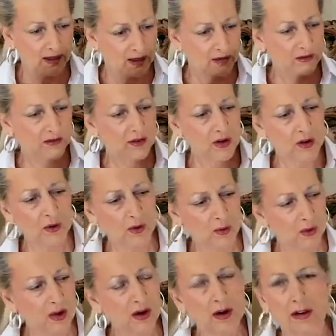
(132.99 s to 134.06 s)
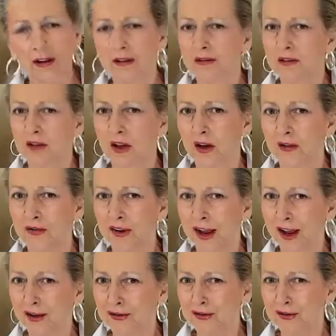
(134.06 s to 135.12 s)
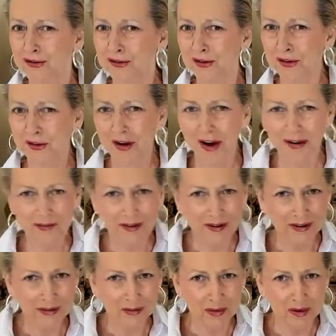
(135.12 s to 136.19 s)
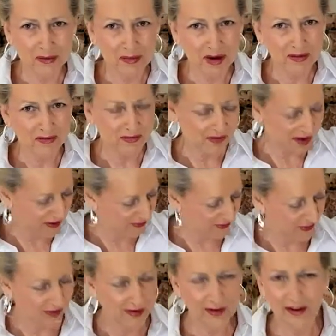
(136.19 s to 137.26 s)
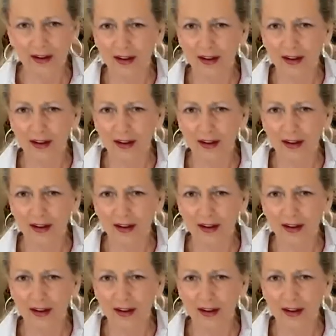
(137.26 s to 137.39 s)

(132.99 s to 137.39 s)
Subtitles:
So love National Geographic, one of my favorite